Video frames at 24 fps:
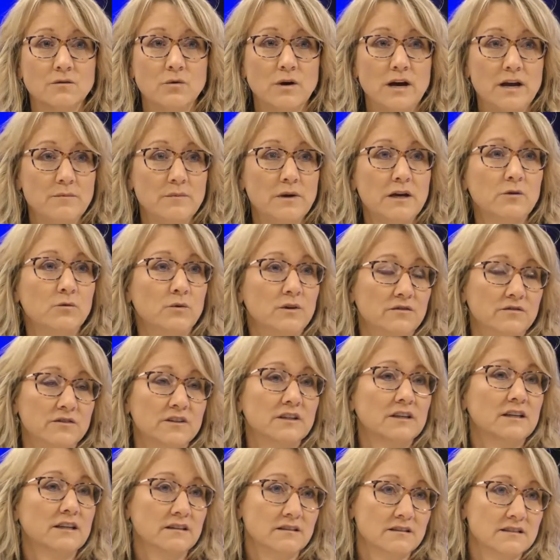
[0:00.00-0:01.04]
Why might we
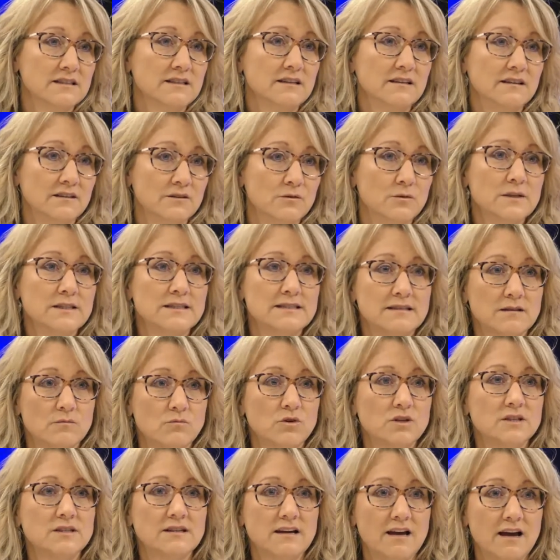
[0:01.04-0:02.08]
feel guilty when
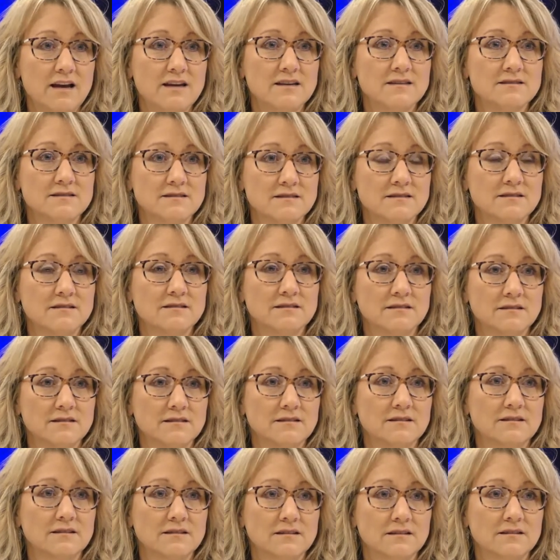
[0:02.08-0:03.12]
someone dies?
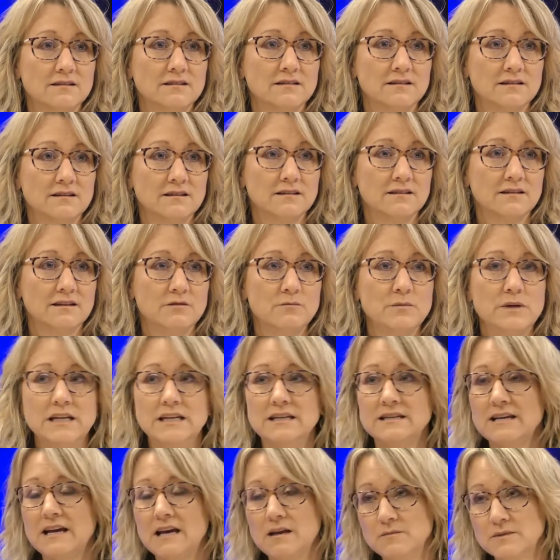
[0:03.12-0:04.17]
And
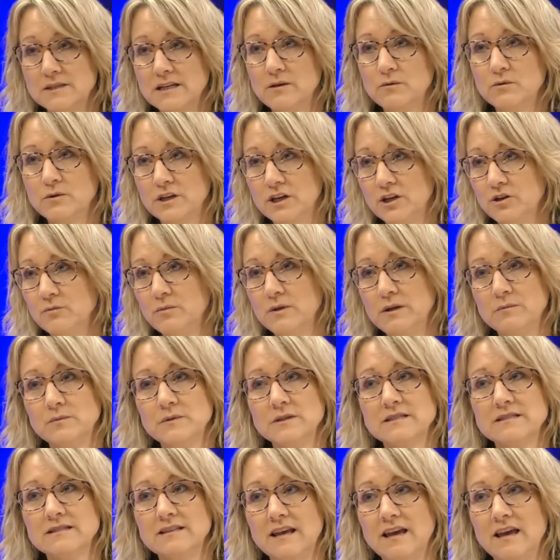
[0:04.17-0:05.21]
many times I will hear
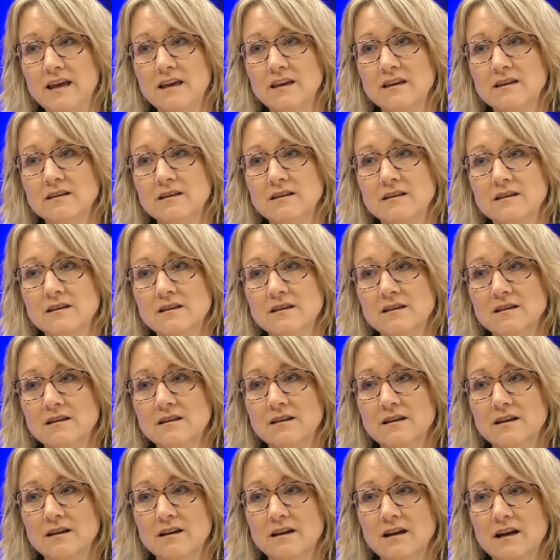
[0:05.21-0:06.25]
people say,
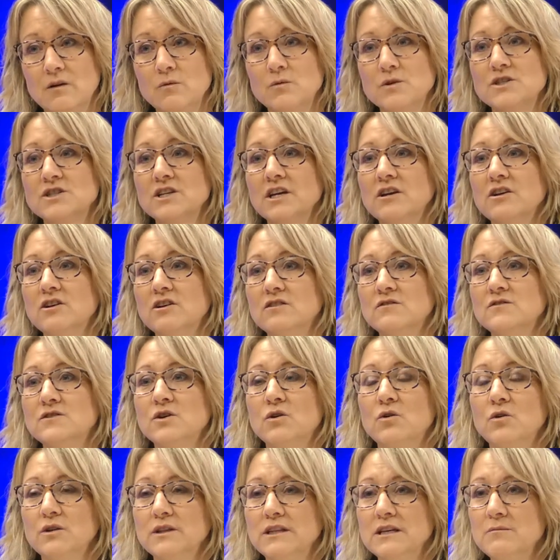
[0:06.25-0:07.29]
I wish I could have
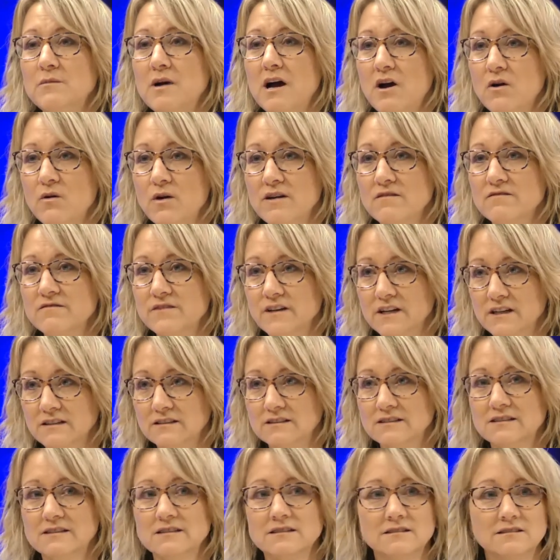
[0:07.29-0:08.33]
told them how I
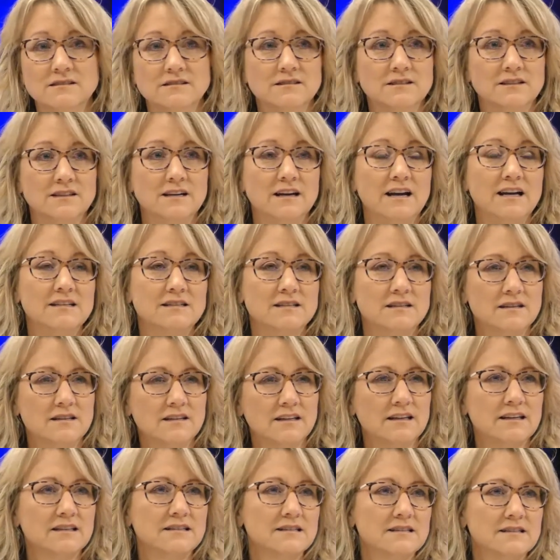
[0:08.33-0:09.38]
felt. I
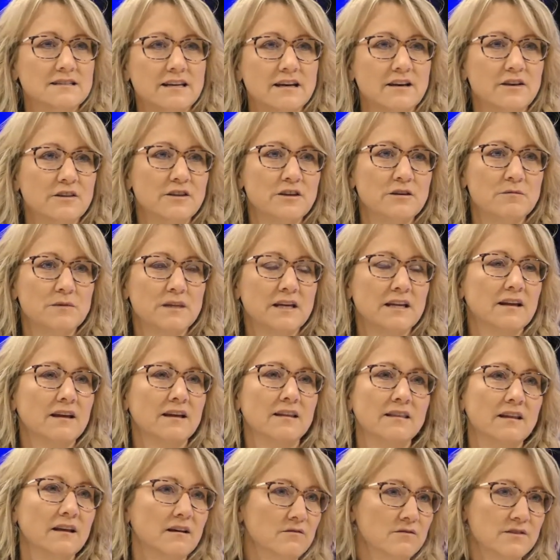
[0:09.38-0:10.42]
didn't get to tell them that I
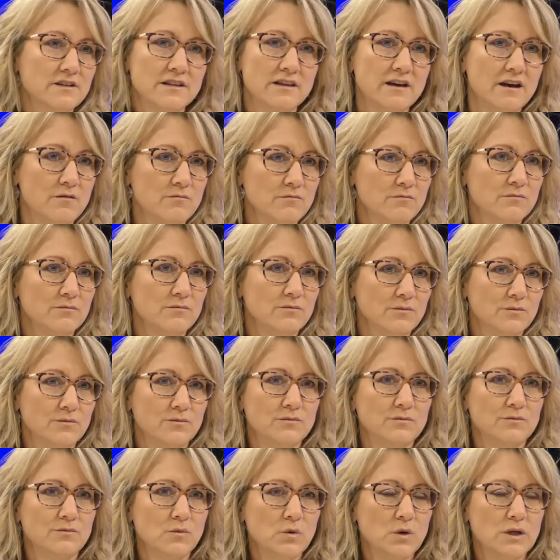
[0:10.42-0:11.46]
loved them
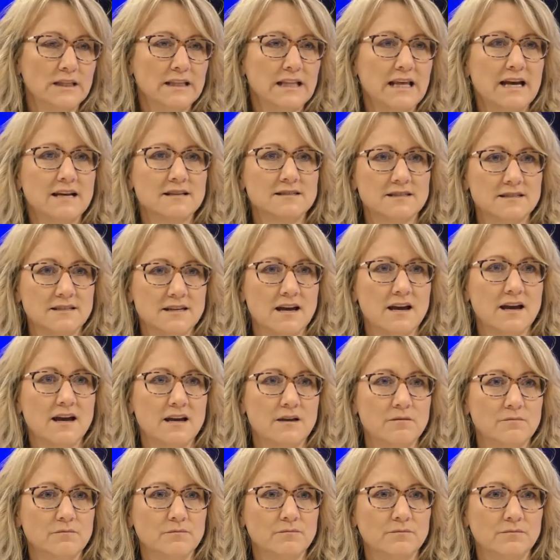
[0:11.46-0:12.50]
one last
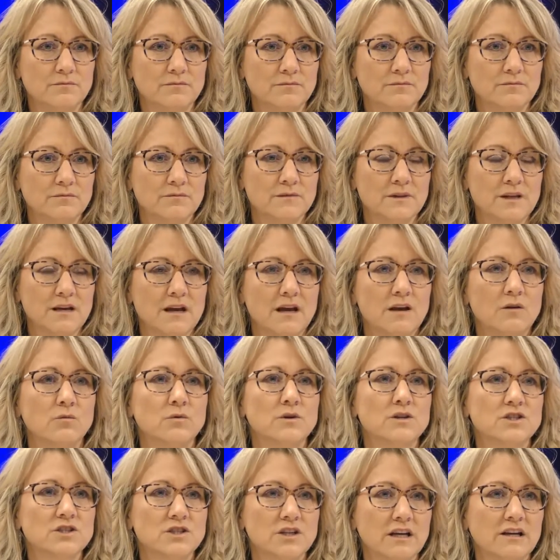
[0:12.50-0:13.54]
time. I
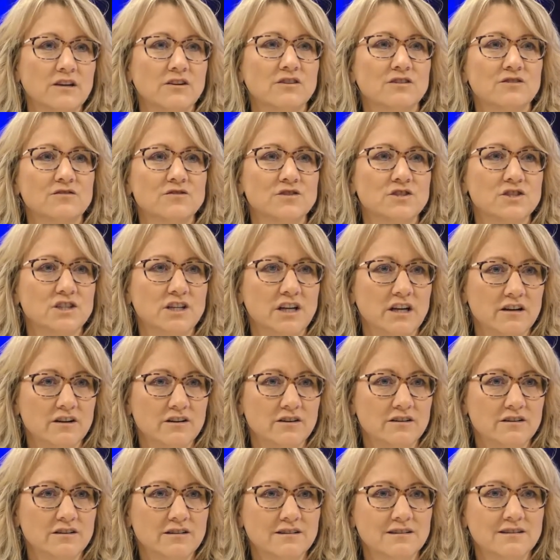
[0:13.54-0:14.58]
wish I could have
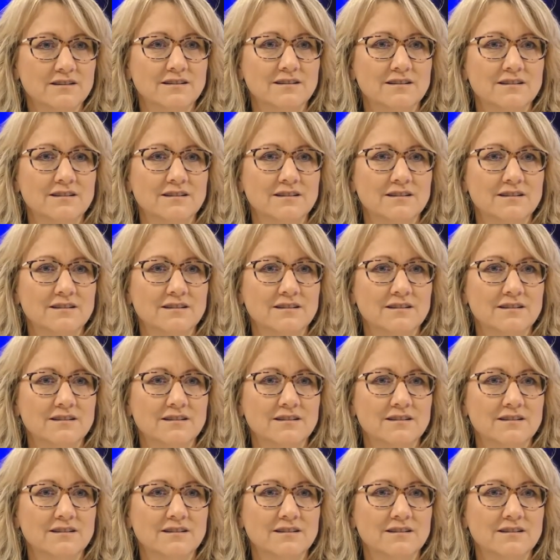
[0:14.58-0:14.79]
shared